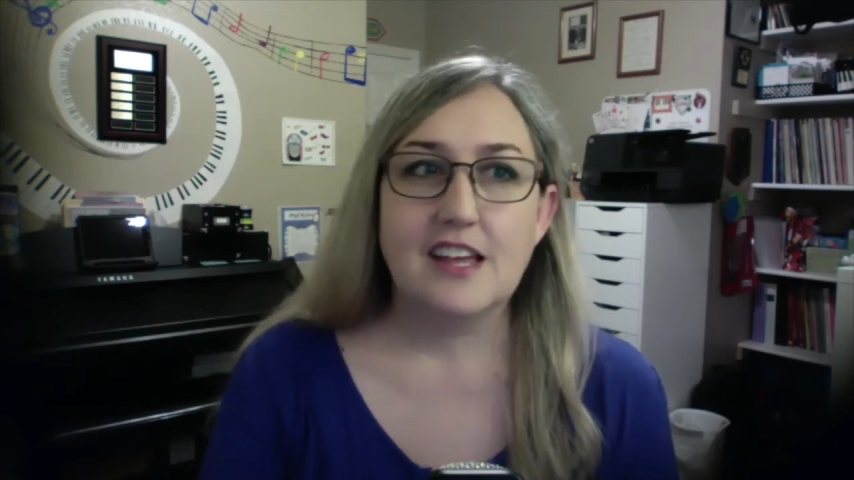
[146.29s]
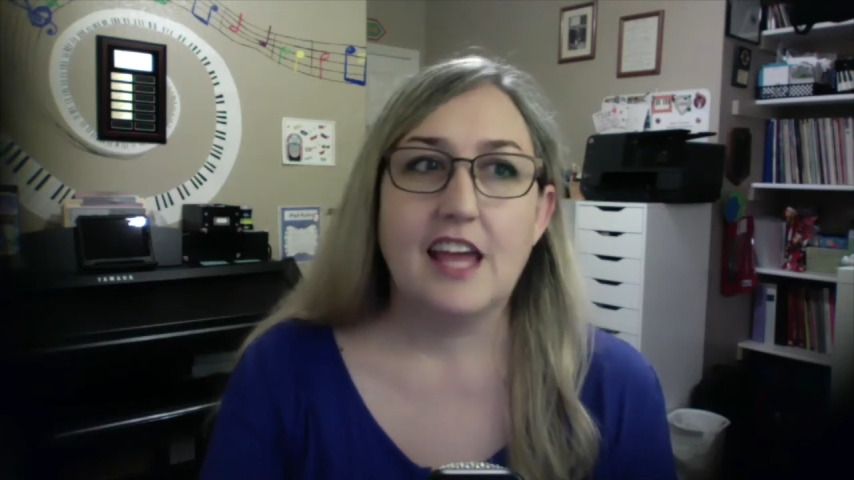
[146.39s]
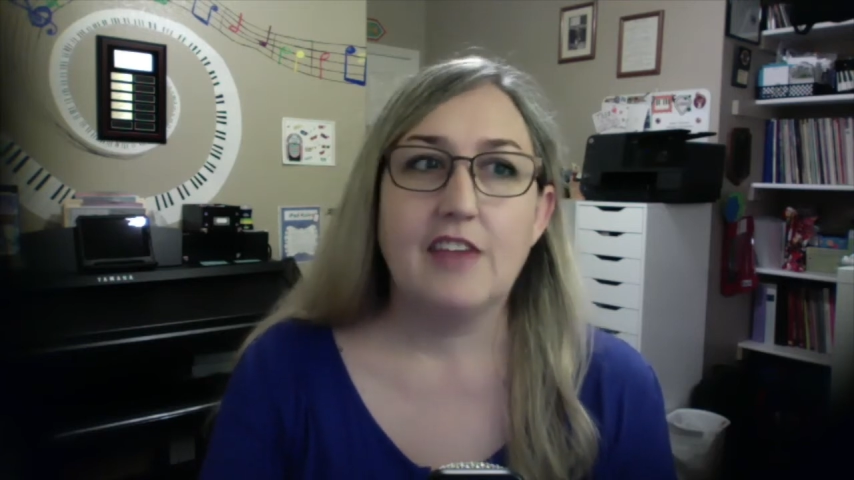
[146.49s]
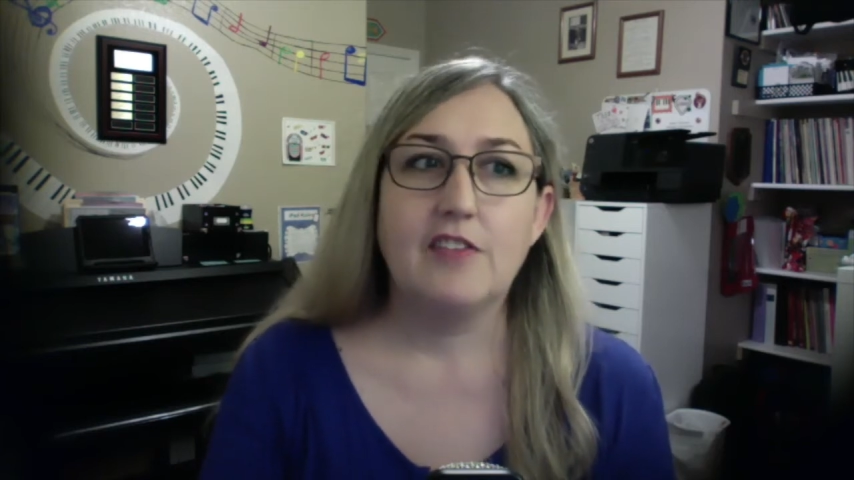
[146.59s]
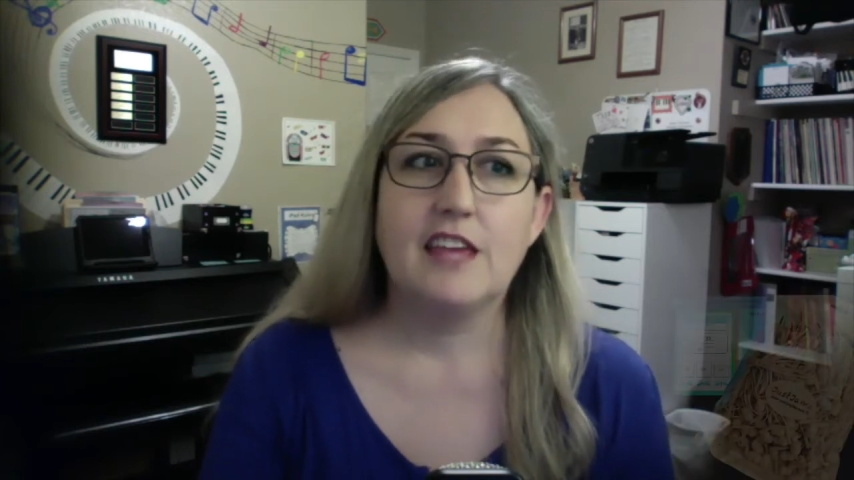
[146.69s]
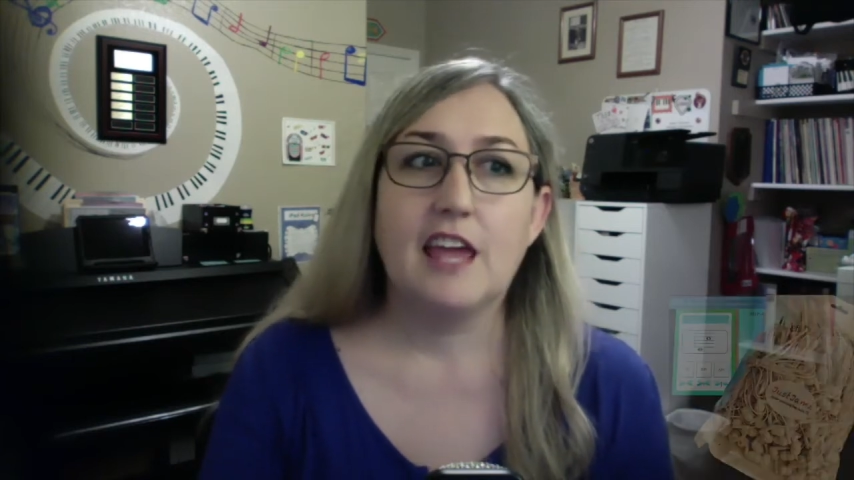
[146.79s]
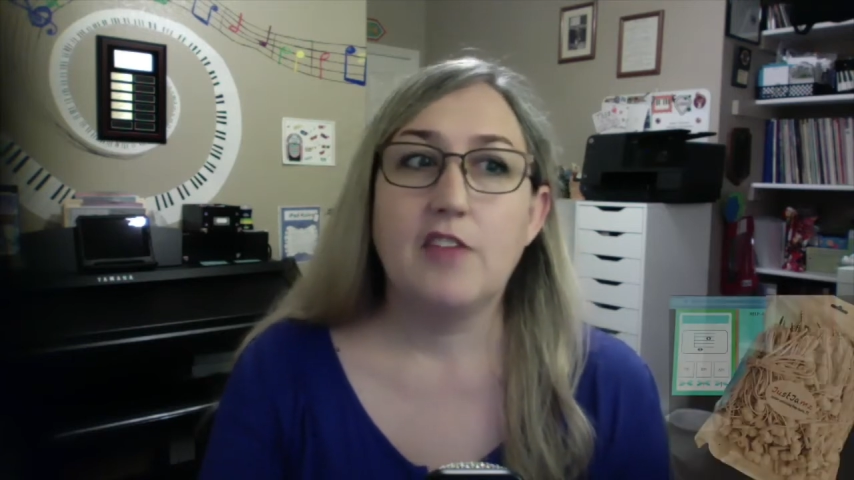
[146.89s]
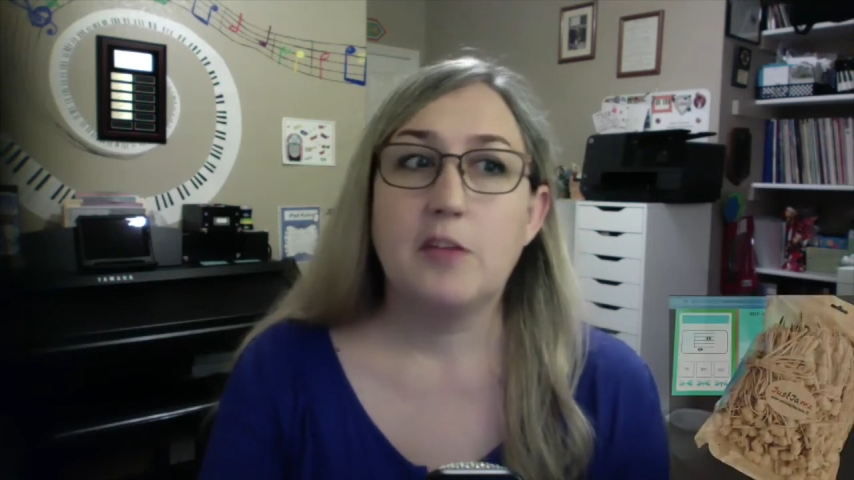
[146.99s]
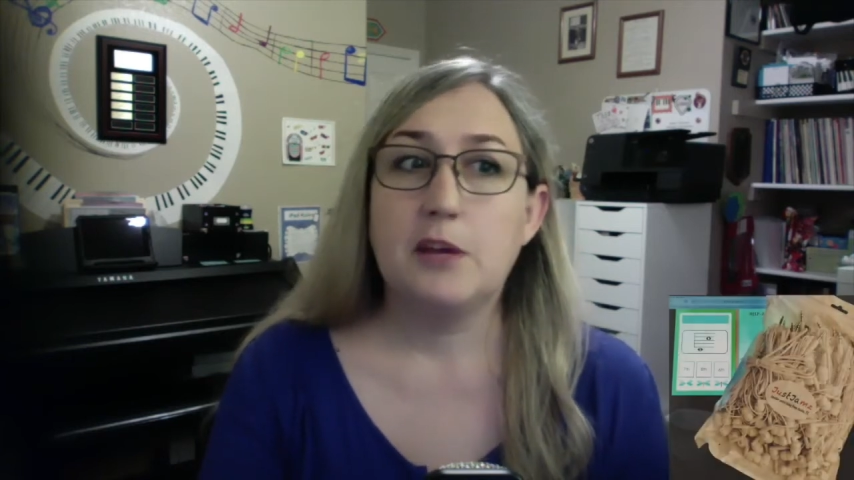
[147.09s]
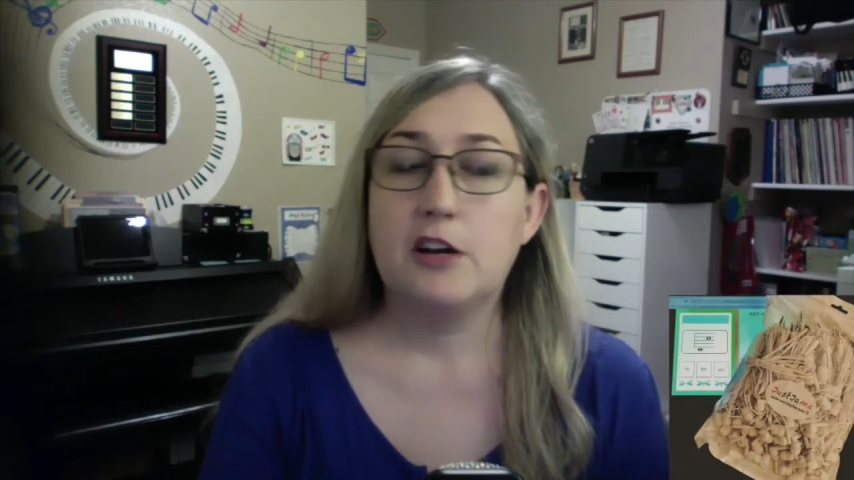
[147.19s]
I even gave
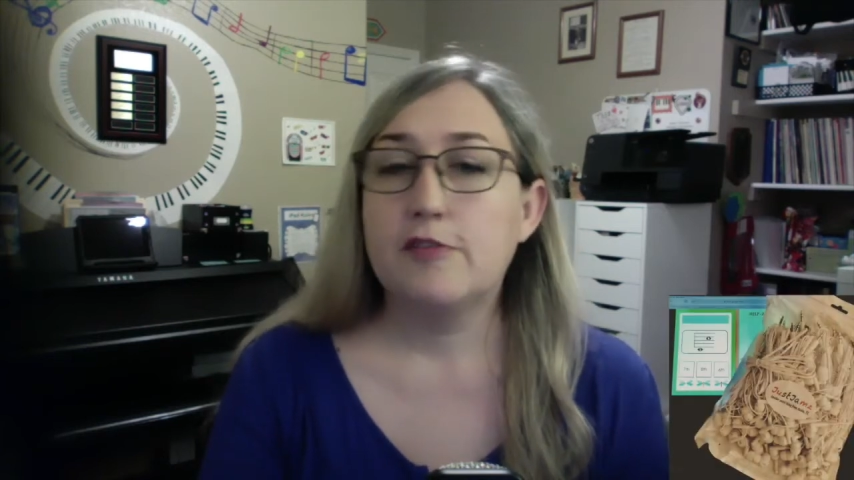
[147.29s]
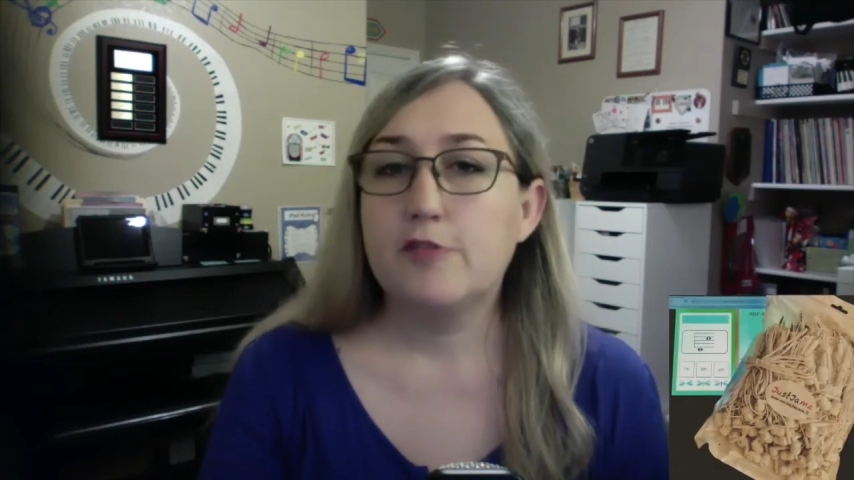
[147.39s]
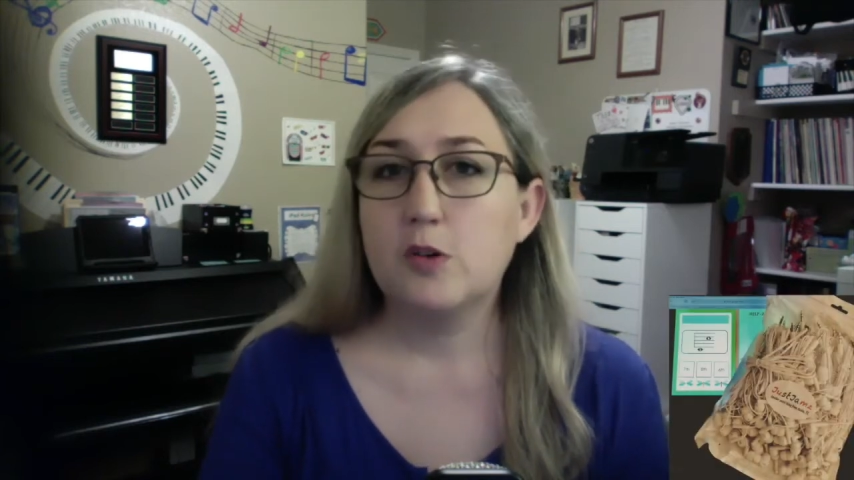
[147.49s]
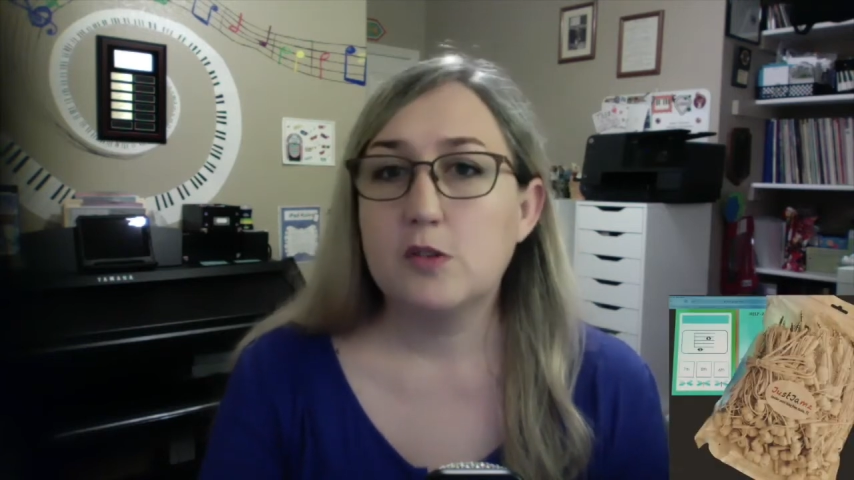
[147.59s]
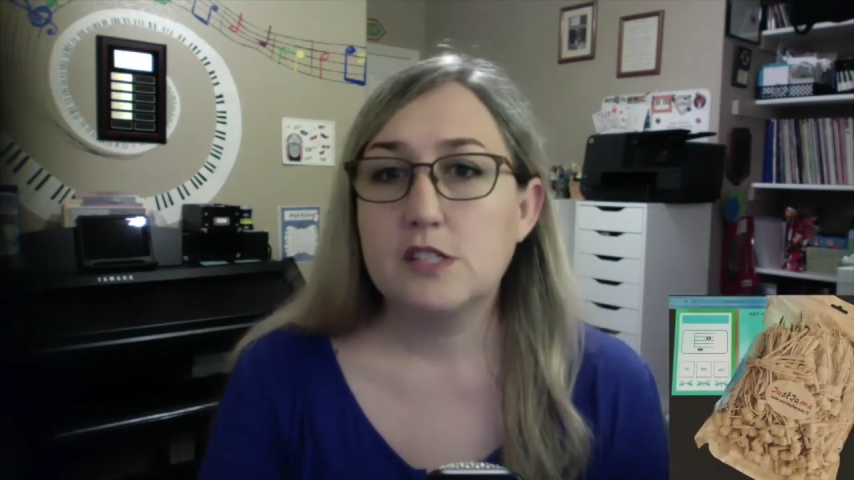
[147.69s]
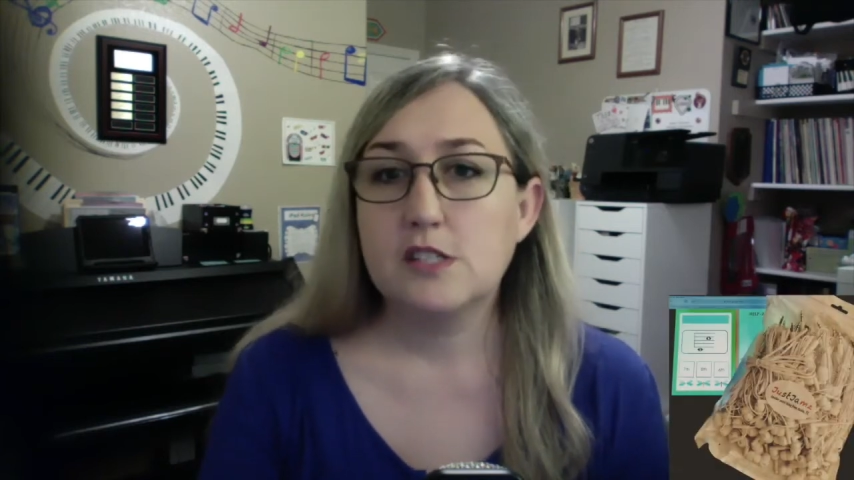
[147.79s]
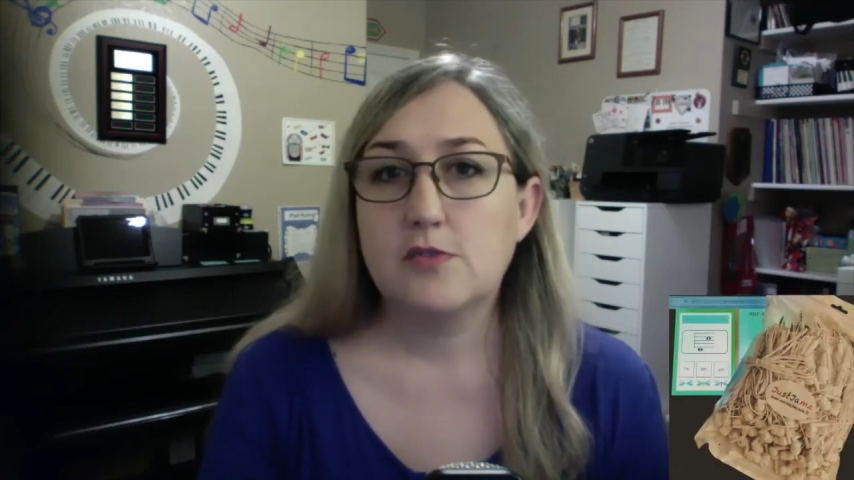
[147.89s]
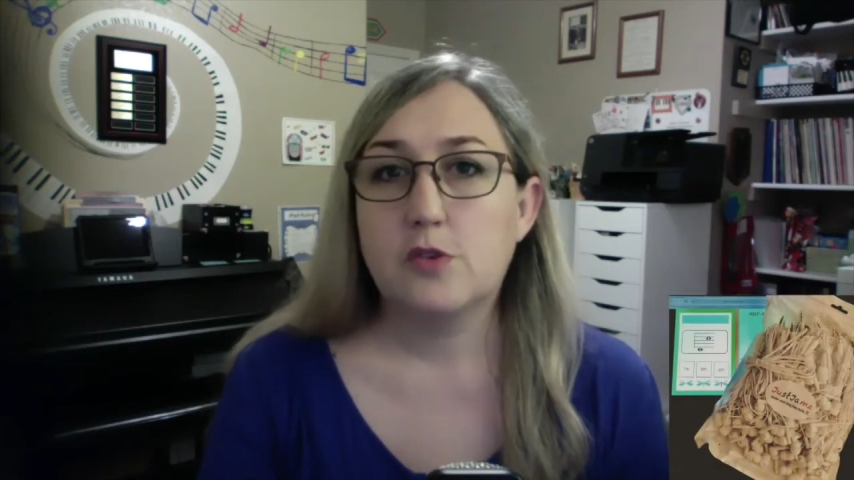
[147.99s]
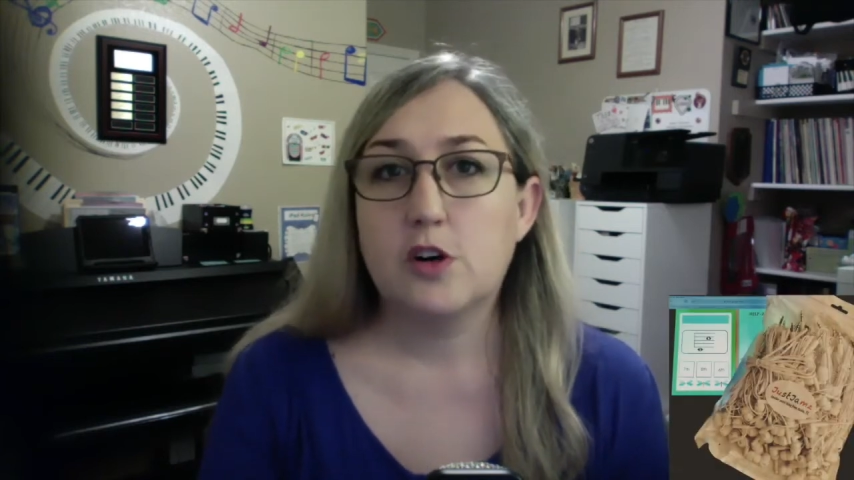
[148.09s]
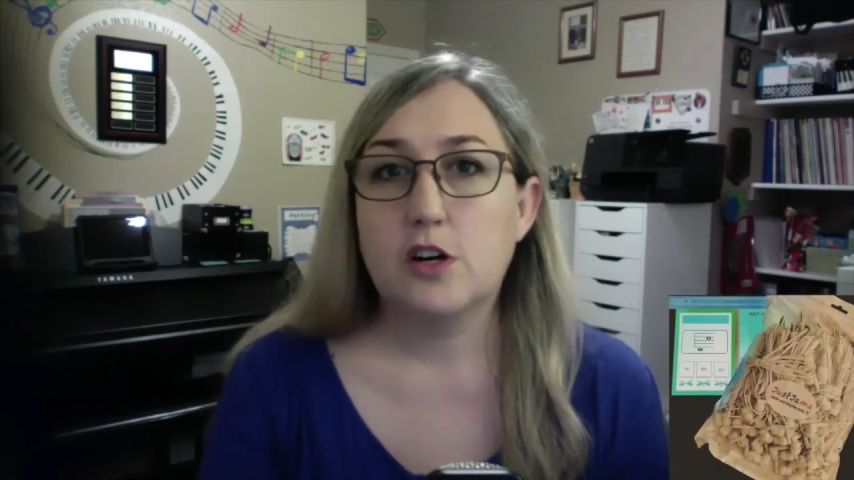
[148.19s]
them earphones
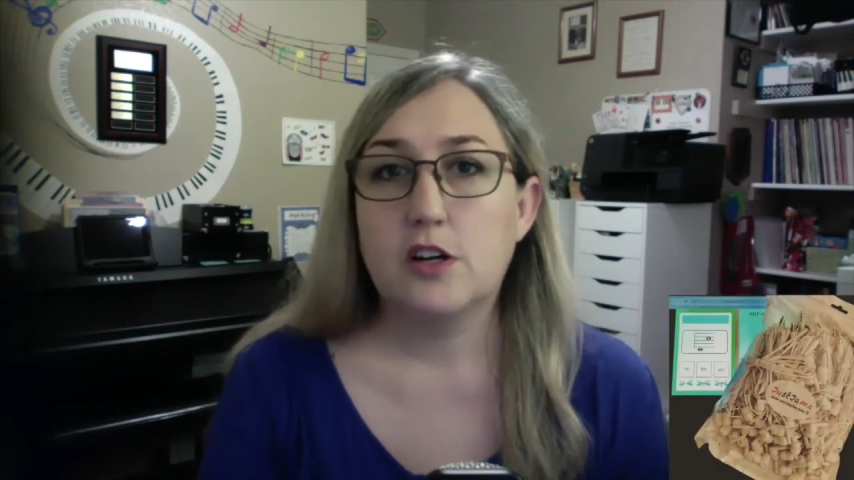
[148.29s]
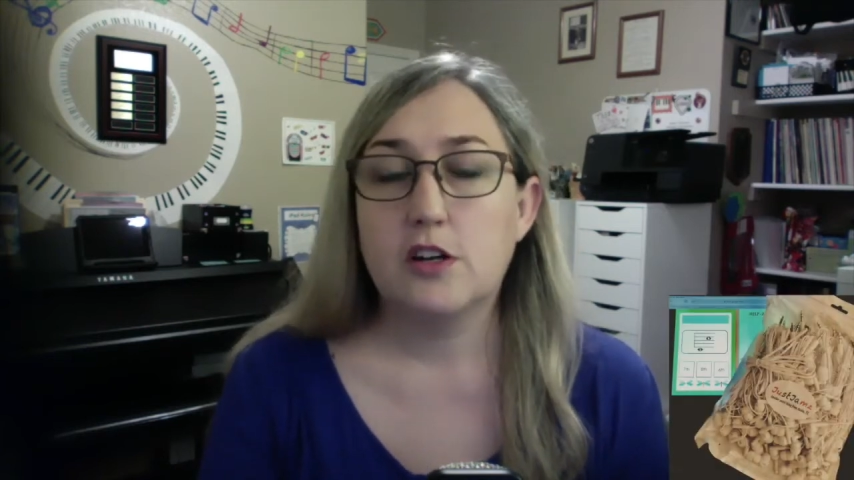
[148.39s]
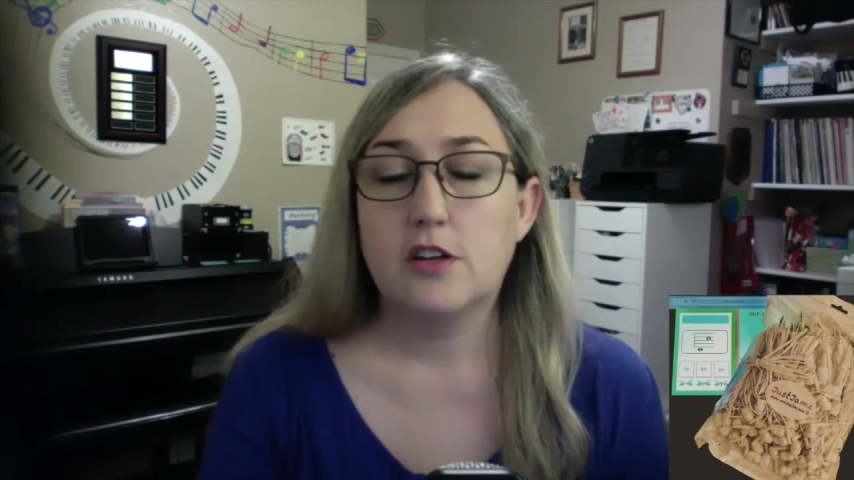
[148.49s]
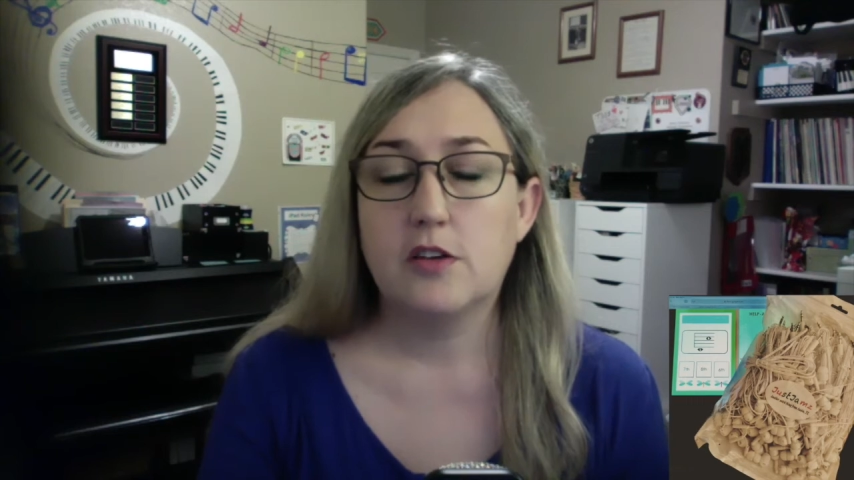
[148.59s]
for